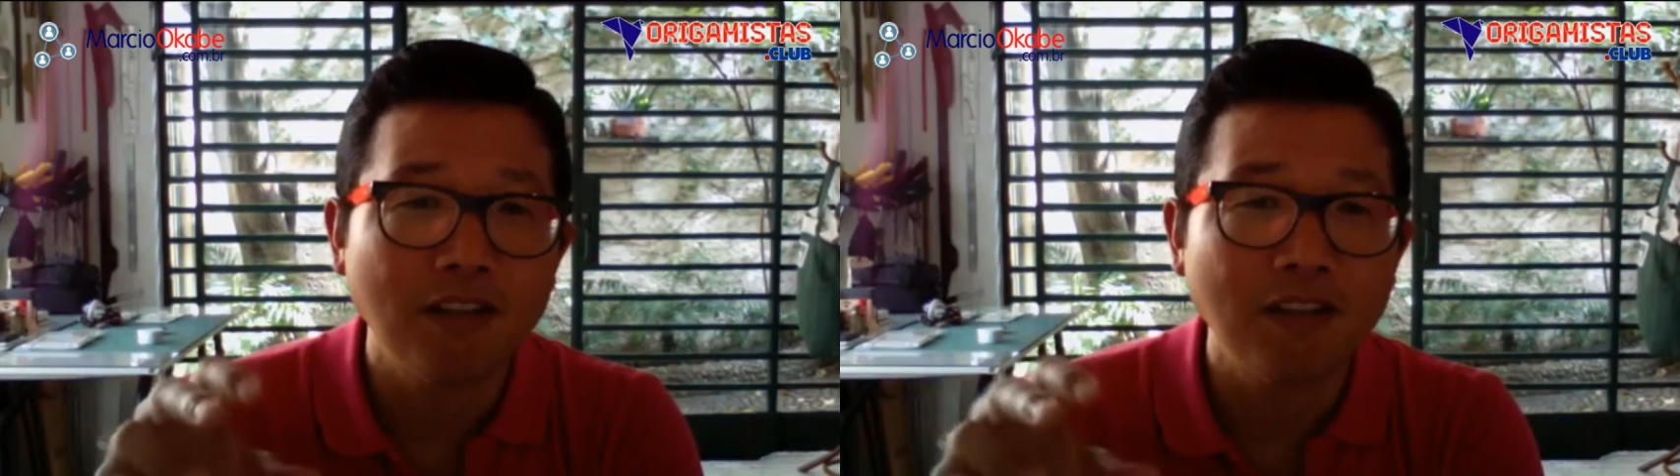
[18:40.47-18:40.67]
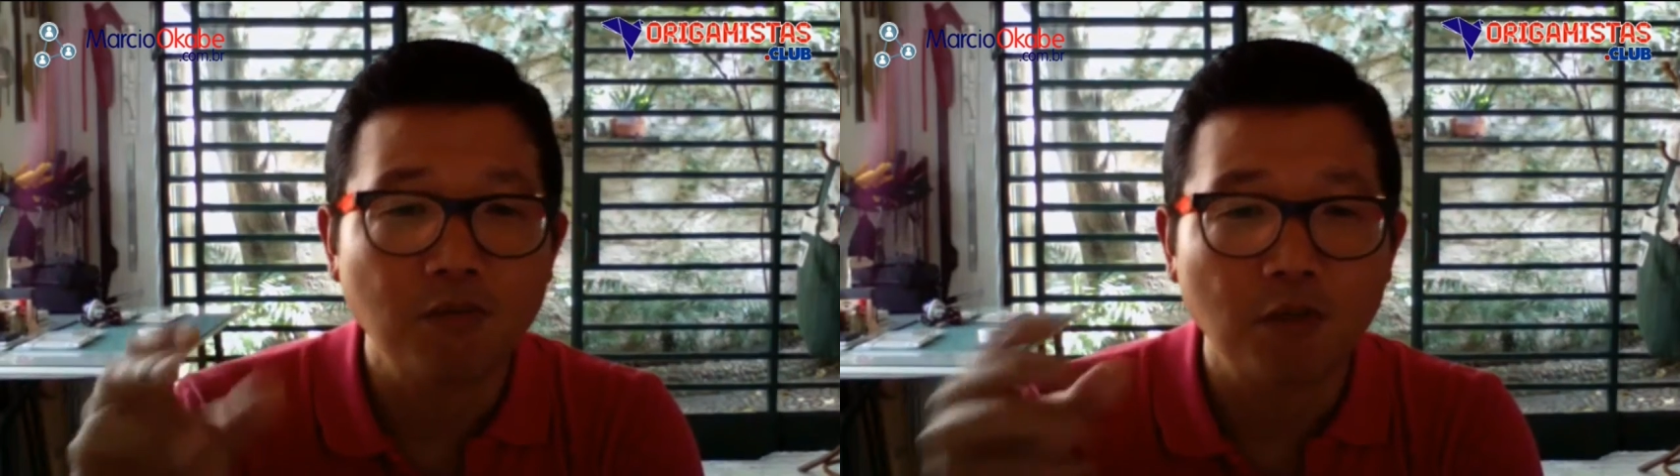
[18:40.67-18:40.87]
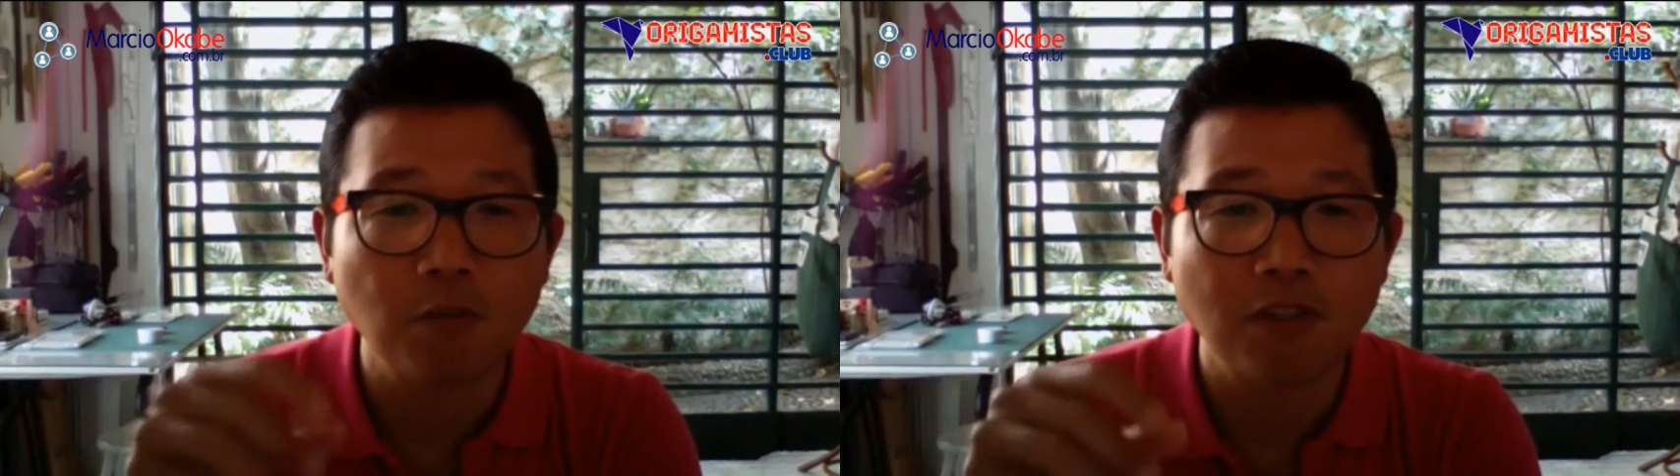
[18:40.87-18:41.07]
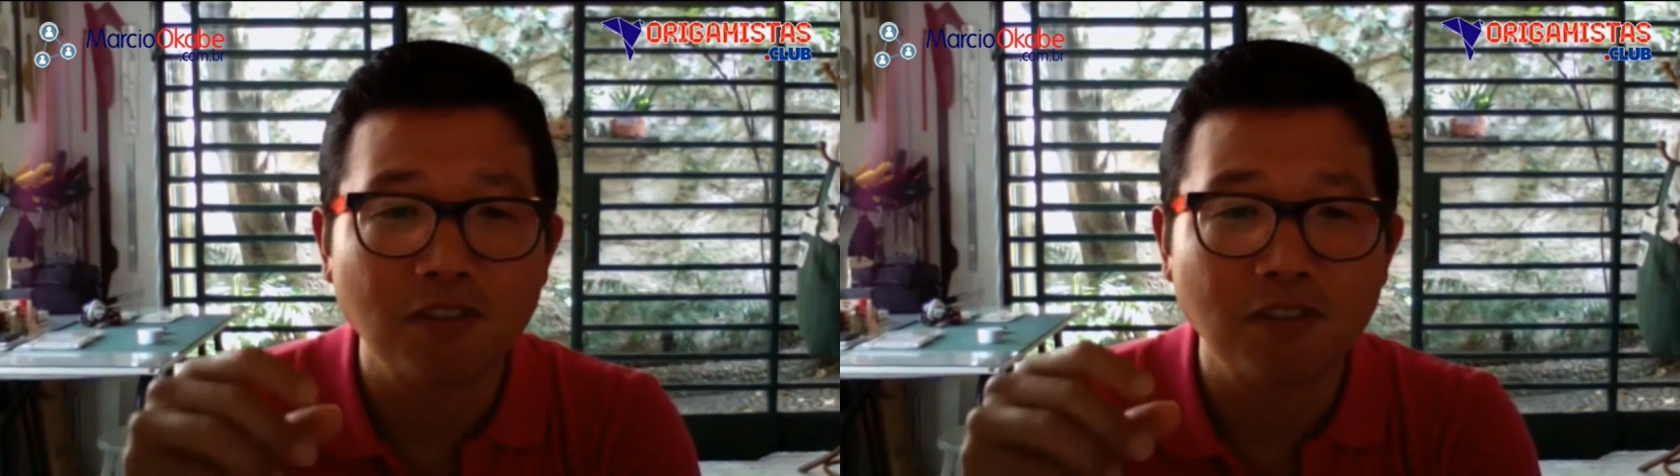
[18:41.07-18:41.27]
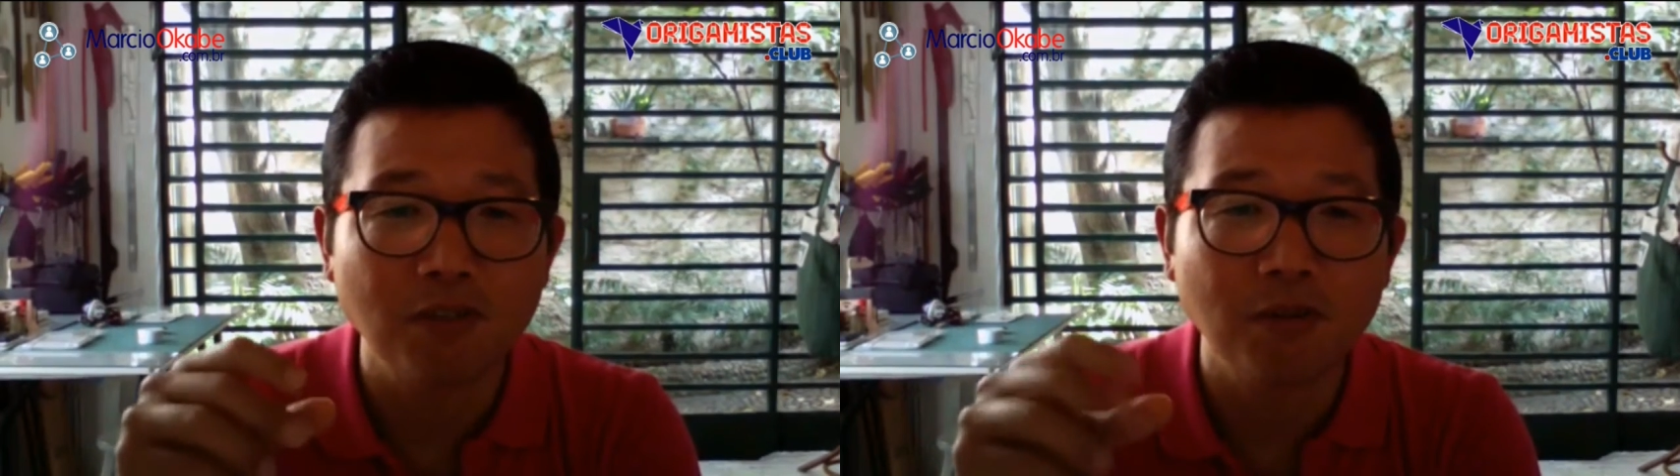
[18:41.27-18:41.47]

is from Brazil,